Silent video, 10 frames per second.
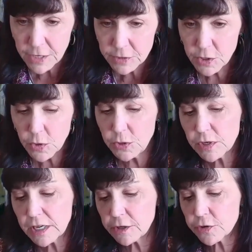So you
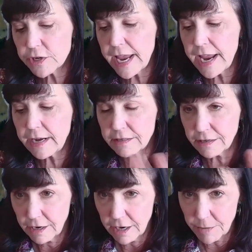can create
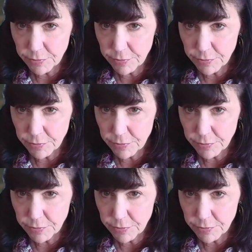a